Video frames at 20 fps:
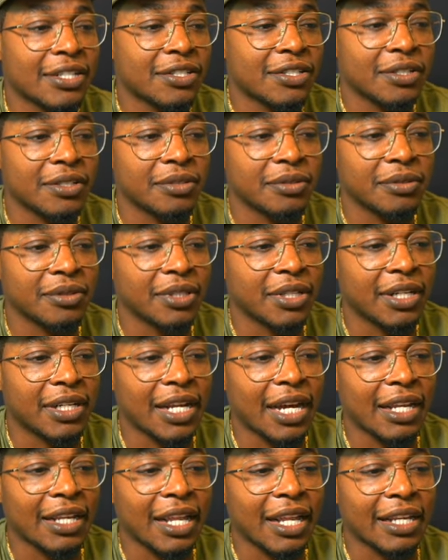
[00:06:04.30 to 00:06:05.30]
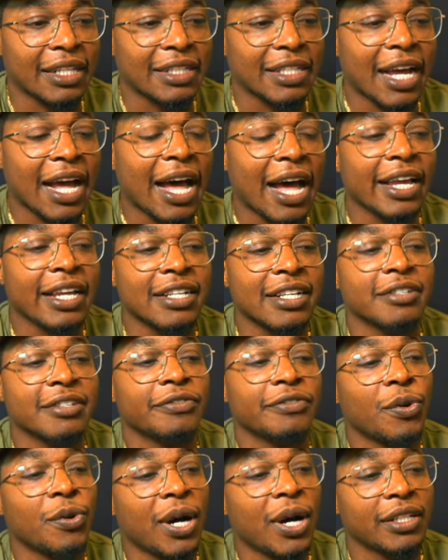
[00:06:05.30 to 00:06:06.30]
so they're not like the
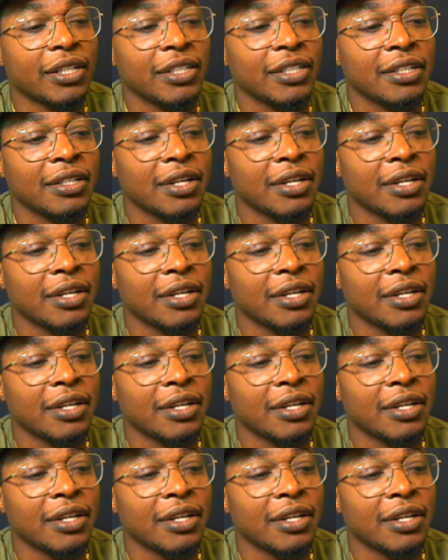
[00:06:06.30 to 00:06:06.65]
highest quality.